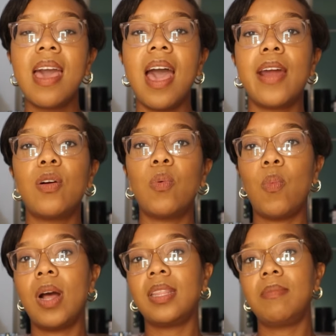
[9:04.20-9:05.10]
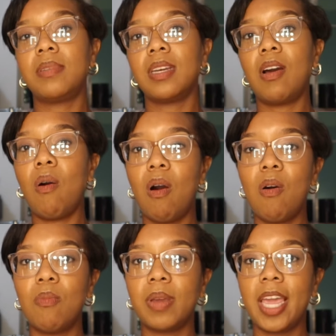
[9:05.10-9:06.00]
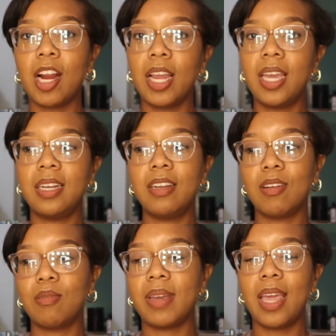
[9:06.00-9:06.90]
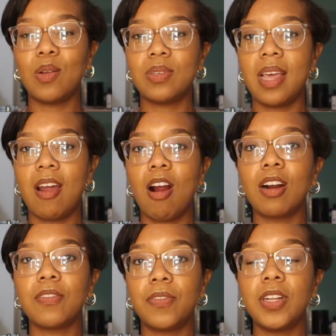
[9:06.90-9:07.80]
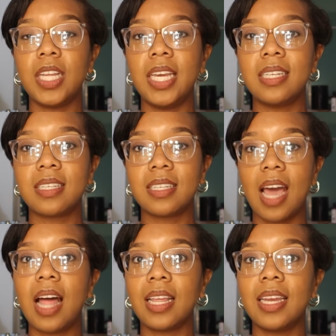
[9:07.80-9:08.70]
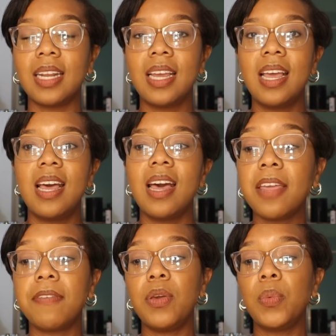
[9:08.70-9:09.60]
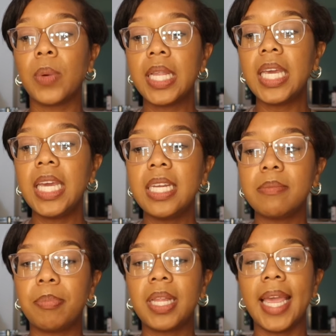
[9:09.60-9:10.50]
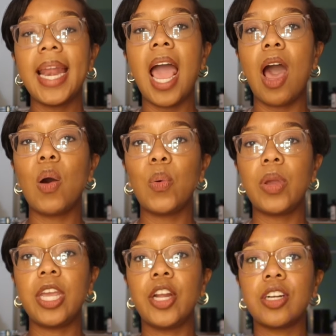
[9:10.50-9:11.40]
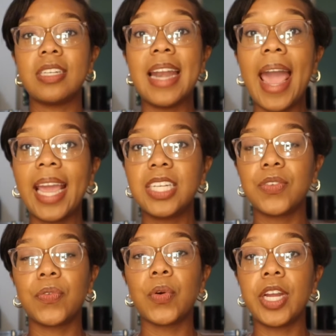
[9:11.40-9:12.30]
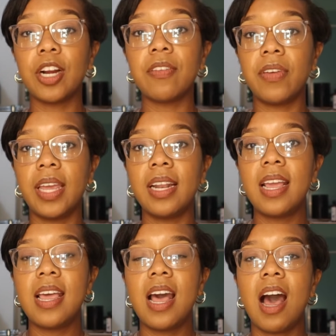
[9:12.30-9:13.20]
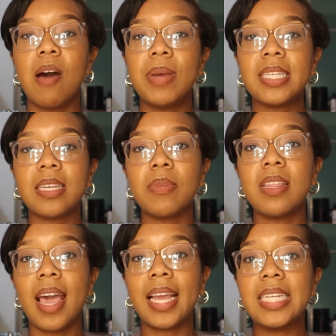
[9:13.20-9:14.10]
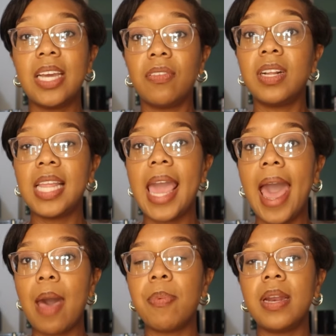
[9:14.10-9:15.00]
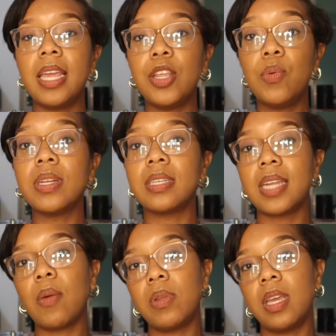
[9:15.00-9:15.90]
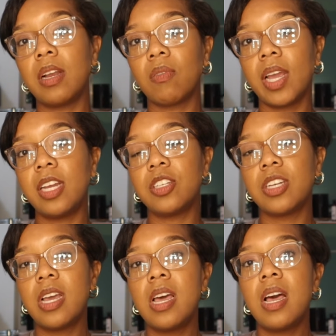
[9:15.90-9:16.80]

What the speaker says: I don't want them to go home carrying, you know, candles that aren't fully solid. If you really plan out your night for your event, it's something that can definitely happen, and you can stay within your range.